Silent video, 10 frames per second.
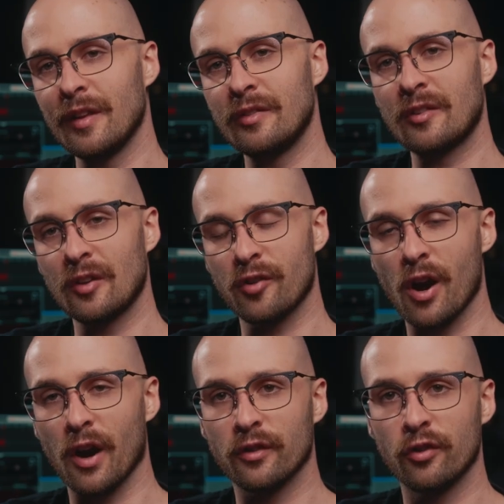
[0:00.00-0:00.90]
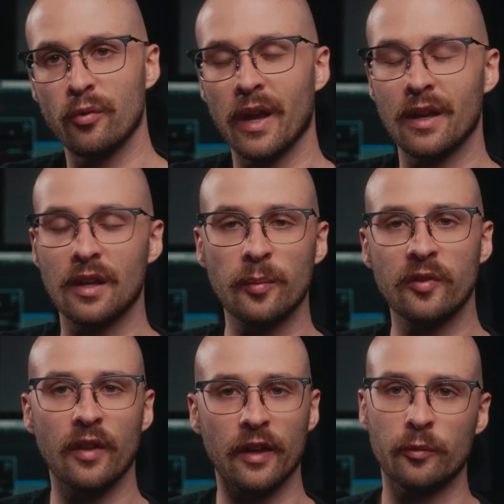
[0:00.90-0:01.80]
this guitar to a
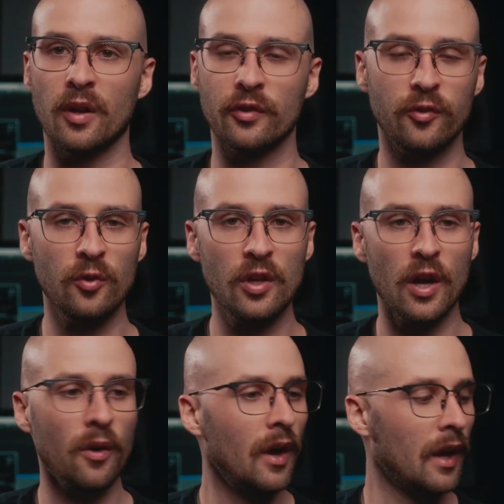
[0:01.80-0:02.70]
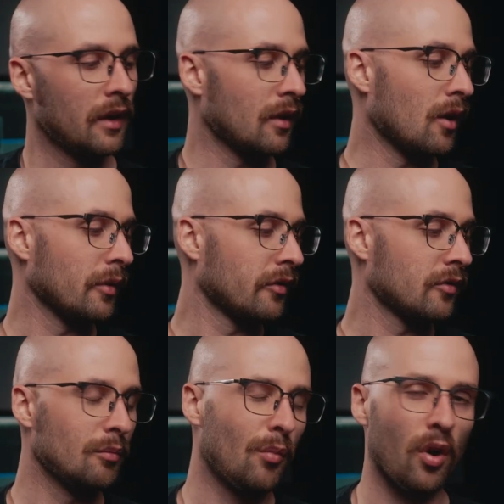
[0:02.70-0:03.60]
Gibson Les Paul Studio. You know, it's
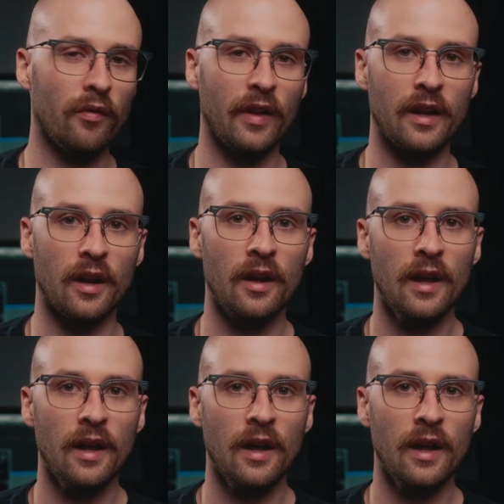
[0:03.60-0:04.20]
more of like a,